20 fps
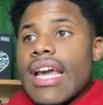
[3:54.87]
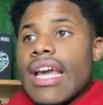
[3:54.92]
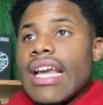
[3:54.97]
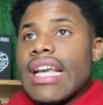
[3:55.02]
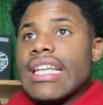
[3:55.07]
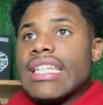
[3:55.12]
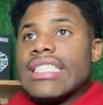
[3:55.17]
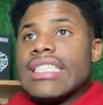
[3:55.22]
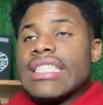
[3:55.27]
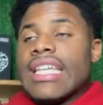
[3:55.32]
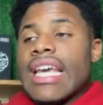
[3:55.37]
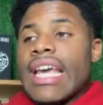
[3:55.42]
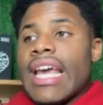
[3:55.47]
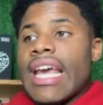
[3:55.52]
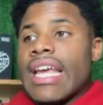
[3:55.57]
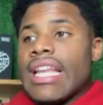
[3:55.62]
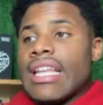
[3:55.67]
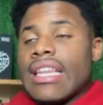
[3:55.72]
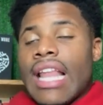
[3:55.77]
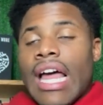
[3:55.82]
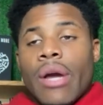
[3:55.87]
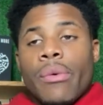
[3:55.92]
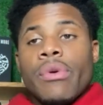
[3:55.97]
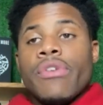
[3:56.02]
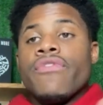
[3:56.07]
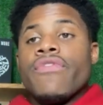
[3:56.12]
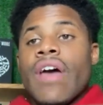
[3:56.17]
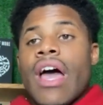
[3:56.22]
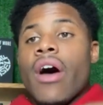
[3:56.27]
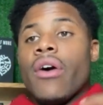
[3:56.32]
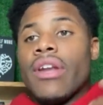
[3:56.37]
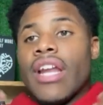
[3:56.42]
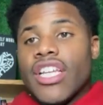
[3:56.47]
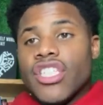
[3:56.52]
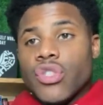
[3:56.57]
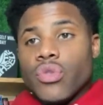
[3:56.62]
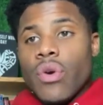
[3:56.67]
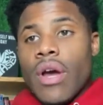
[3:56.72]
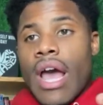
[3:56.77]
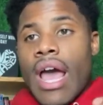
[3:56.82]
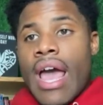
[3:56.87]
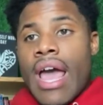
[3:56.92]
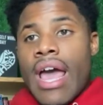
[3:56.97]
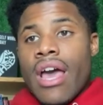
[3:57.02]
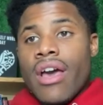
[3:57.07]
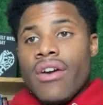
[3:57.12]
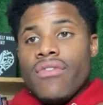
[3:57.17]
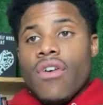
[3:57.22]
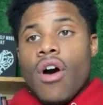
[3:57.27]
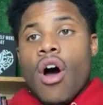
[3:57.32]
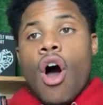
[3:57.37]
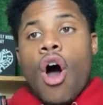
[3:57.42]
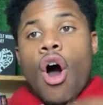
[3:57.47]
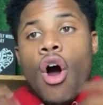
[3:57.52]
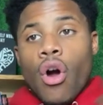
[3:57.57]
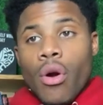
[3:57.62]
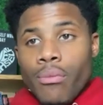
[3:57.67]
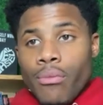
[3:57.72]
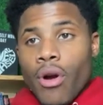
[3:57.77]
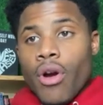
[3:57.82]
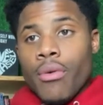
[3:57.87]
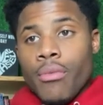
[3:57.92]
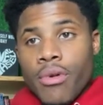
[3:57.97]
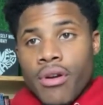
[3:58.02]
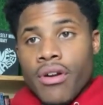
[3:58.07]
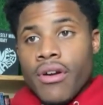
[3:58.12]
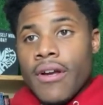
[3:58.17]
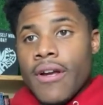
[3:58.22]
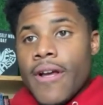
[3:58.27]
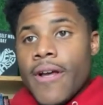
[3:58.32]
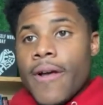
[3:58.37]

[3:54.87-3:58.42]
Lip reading: he said, like, we found that you have a heart murmur.